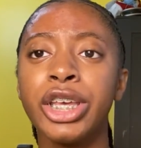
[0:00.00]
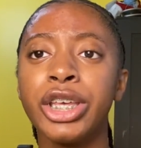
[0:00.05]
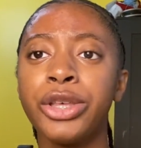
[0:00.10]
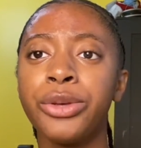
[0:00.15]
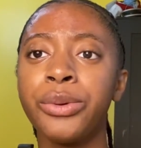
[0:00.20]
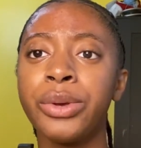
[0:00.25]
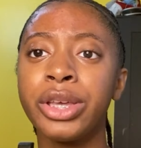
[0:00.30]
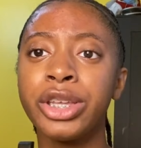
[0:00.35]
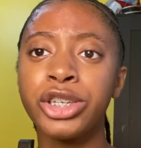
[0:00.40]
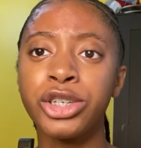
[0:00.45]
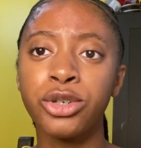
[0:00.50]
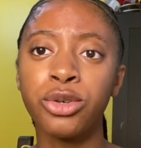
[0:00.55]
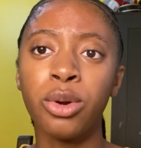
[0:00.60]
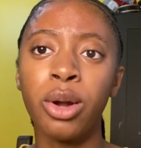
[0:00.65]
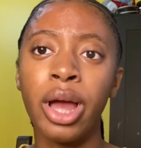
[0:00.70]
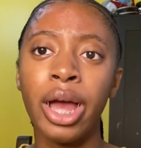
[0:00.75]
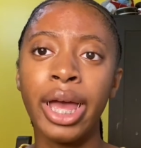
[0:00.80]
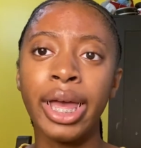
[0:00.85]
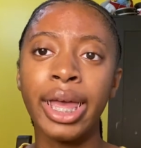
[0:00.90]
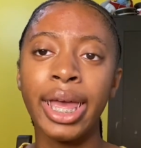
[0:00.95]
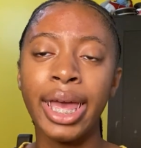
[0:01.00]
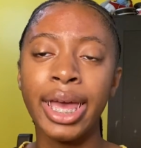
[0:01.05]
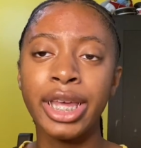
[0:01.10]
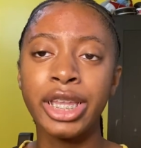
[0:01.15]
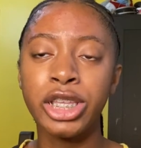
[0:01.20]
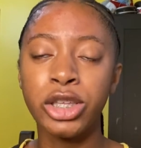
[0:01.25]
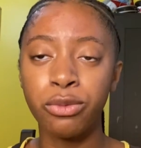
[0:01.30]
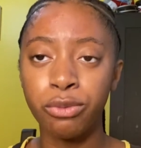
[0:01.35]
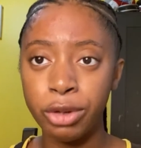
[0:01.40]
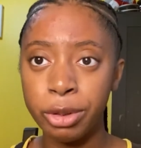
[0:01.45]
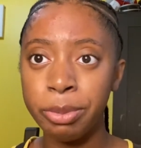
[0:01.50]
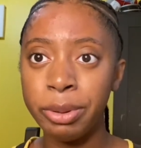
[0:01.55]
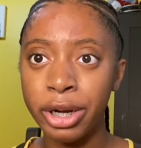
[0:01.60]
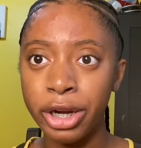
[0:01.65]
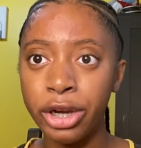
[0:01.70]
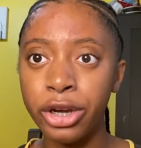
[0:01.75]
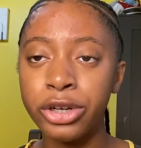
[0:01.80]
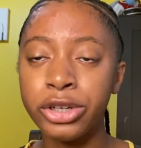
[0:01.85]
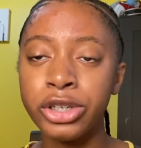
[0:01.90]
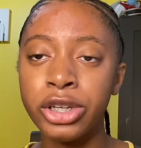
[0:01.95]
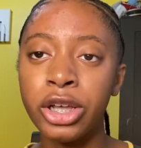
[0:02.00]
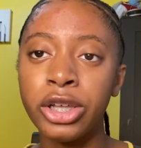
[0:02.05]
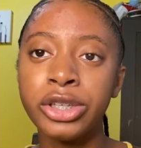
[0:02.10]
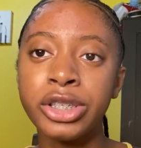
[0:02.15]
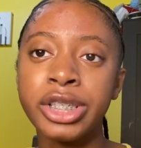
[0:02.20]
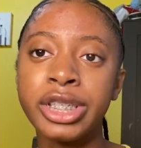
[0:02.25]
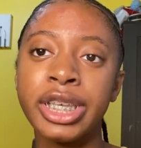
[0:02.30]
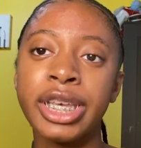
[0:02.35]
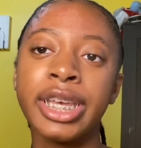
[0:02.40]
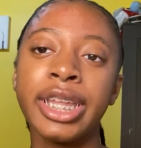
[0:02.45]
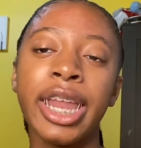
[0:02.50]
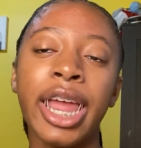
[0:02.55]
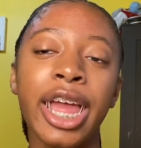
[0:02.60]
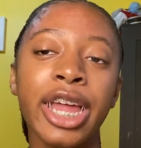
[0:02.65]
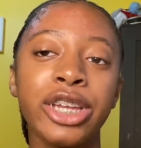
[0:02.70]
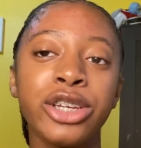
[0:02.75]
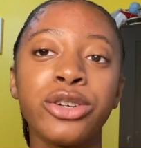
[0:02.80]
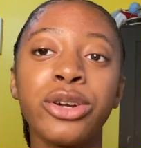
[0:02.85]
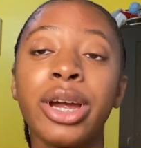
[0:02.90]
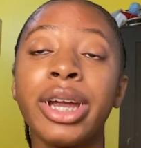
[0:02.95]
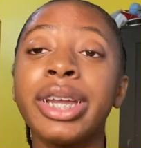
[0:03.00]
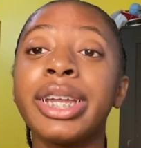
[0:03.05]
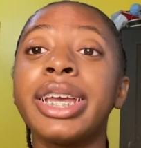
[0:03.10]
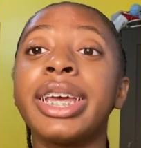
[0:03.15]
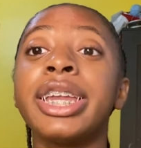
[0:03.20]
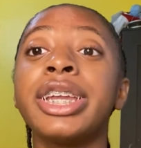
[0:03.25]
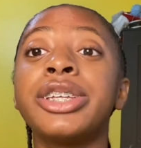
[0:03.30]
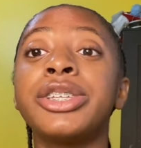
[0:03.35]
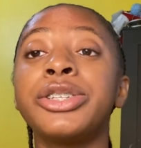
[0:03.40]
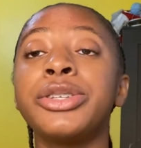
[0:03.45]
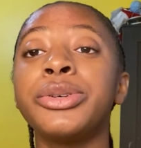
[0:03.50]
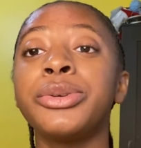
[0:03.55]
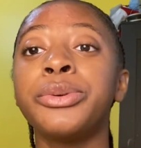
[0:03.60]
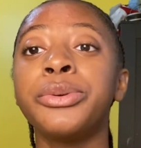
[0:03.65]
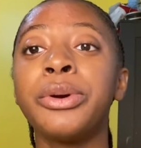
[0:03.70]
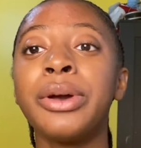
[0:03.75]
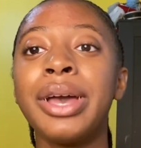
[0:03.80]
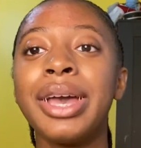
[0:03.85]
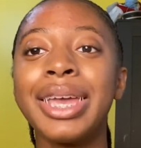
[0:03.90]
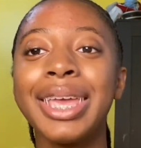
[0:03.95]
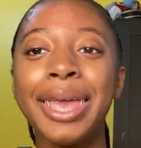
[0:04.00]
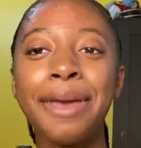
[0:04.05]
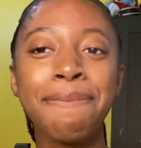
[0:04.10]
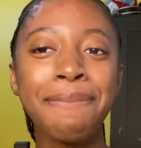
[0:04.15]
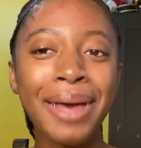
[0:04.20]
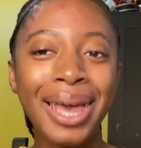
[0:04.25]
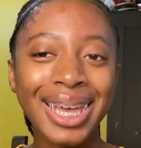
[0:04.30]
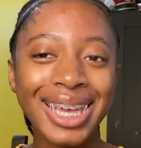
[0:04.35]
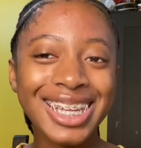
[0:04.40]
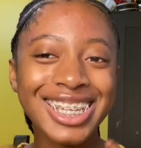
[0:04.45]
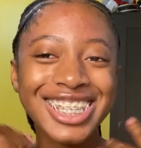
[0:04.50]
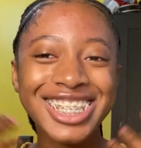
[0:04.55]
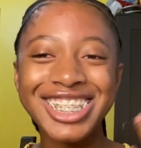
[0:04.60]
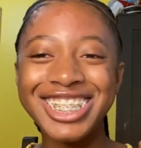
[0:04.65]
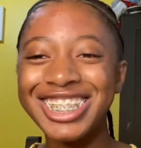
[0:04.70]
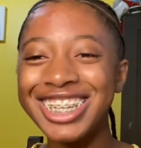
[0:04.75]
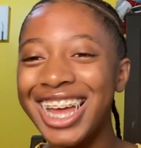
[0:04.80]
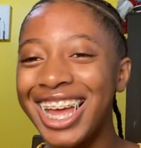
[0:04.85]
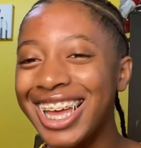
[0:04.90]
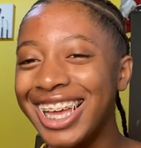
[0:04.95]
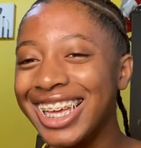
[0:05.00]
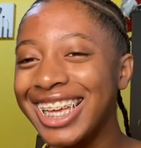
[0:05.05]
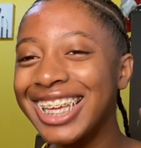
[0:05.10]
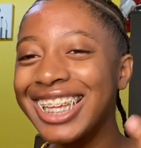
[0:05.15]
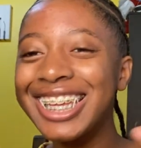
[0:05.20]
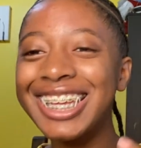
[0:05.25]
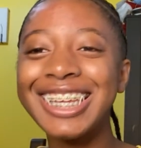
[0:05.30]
you can try and repair your dull skin and try and get it to get back its shine,